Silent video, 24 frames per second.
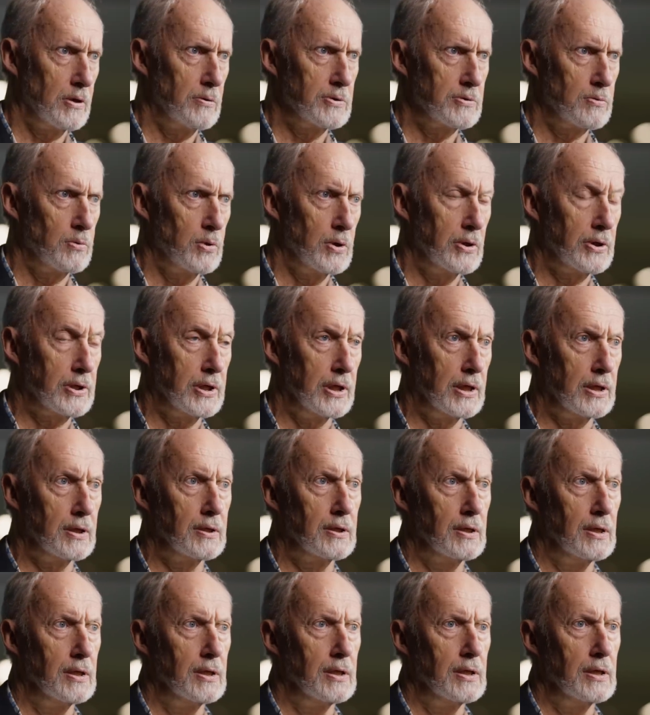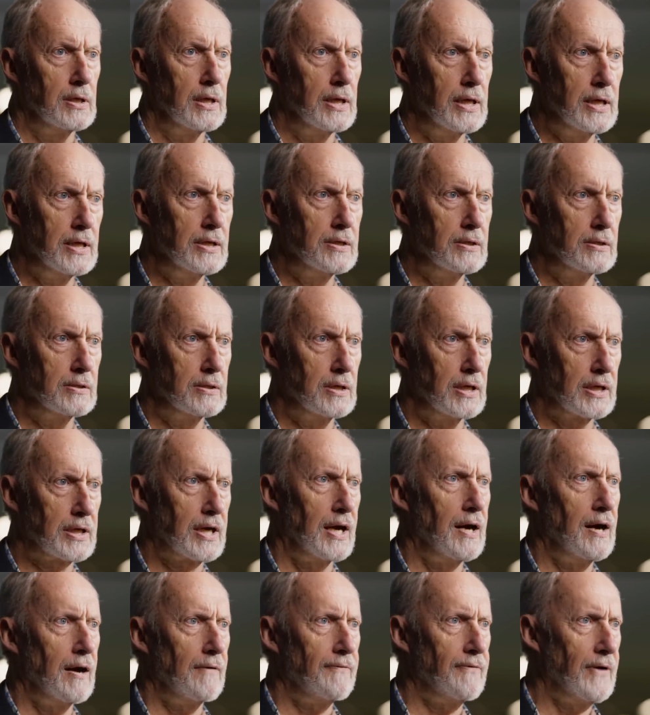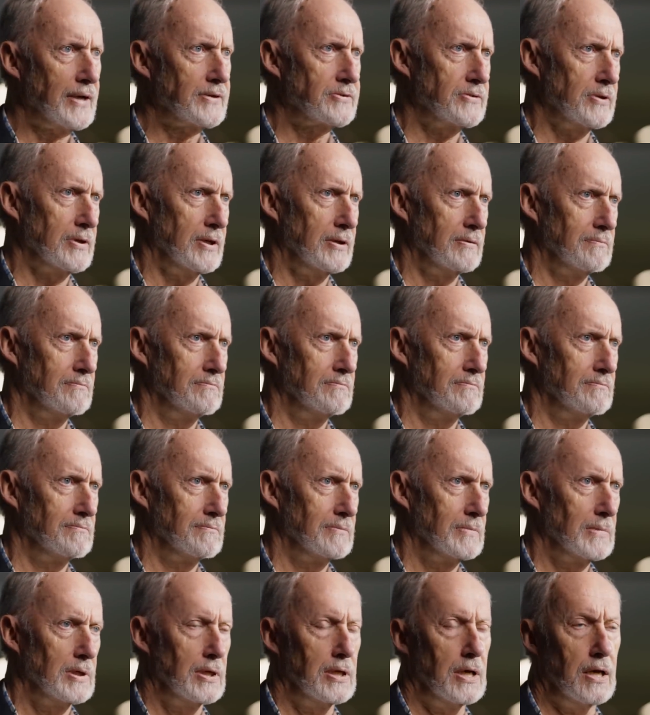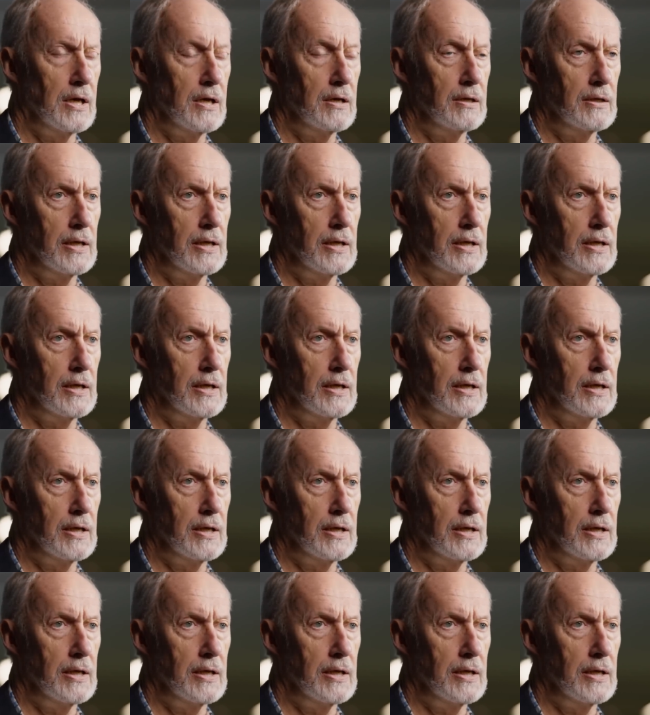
was working in a car factory. Uh,